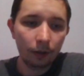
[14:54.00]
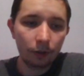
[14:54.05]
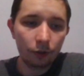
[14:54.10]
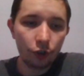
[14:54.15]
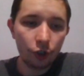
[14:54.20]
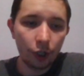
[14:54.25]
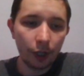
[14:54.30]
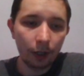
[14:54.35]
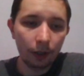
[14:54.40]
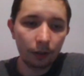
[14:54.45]

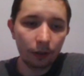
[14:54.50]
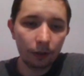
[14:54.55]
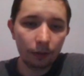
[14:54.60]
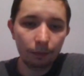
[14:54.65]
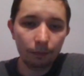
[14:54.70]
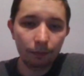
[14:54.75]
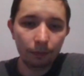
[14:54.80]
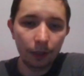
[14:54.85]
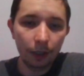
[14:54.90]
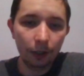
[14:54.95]
Check
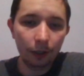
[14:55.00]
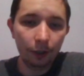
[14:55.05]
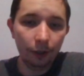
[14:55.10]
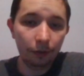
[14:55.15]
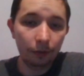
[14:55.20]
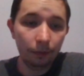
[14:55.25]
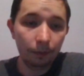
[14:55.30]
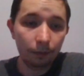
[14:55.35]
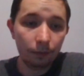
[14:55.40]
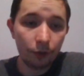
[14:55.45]

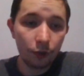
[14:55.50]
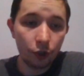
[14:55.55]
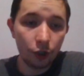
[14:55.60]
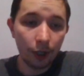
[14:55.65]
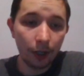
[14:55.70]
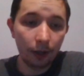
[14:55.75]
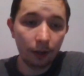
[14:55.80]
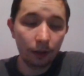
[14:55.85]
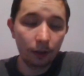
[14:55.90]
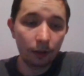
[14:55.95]
here,
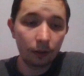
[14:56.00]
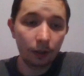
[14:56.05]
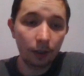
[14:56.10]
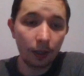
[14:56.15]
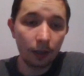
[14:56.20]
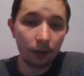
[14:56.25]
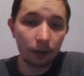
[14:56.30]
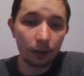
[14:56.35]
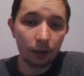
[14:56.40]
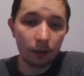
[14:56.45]
check,
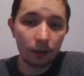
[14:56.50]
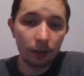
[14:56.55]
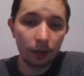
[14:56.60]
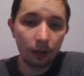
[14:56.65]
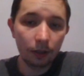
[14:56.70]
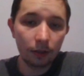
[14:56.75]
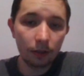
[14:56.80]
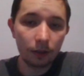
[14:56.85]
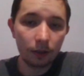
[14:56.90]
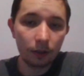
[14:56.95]
king
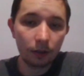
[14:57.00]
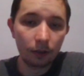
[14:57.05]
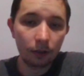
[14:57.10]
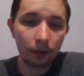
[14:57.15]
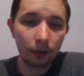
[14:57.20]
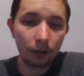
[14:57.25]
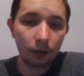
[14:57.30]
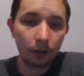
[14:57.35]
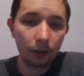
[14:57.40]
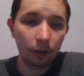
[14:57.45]
d6,
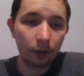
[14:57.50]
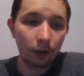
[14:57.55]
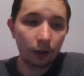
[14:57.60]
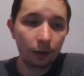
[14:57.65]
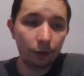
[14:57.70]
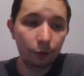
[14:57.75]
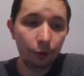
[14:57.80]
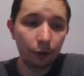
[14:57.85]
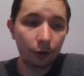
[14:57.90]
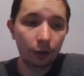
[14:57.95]

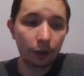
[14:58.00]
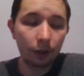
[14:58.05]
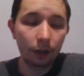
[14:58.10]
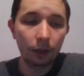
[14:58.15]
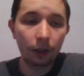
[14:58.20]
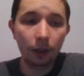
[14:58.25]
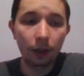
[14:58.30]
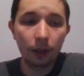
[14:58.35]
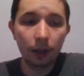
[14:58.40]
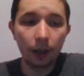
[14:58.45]
rook
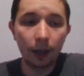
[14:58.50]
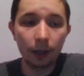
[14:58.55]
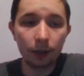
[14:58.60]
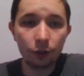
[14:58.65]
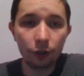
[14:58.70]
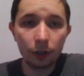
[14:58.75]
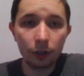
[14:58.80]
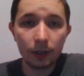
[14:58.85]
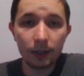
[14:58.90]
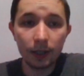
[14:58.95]

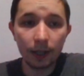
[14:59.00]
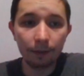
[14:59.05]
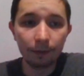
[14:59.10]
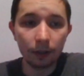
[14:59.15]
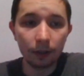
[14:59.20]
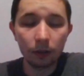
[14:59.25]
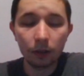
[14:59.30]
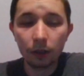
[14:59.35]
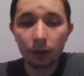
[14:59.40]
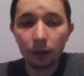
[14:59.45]

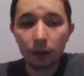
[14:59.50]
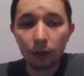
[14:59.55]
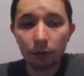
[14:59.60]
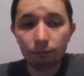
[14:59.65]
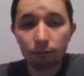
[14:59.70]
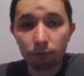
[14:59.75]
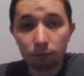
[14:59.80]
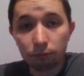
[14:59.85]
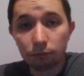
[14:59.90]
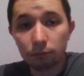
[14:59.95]
h7.
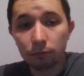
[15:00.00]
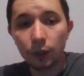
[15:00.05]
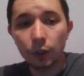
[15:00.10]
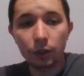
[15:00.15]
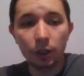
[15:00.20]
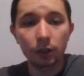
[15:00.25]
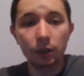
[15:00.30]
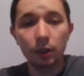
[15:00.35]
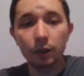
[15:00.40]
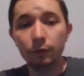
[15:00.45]
You
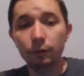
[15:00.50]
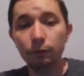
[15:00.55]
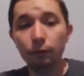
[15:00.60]
see that